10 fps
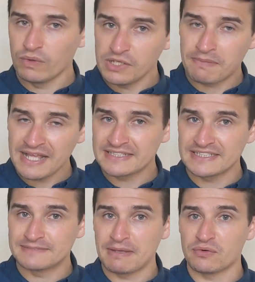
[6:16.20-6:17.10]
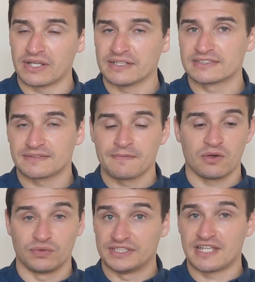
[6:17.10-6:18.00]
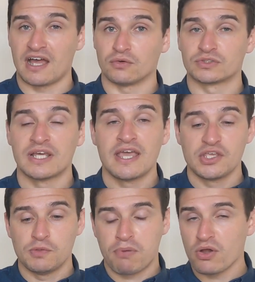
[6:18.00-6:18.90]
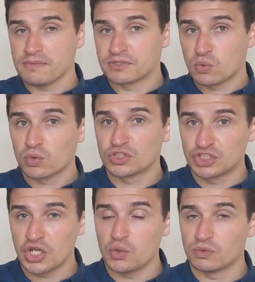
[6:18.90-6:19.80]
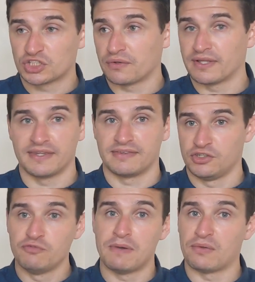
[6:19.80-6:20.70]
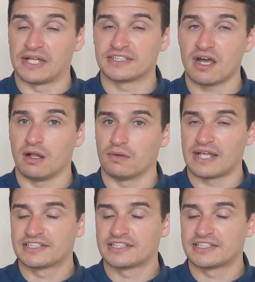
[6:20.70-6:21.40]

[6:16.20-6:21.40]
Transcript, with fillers: when you place these buildings, or these tiles, you point them towards you, showing that you've built that tile.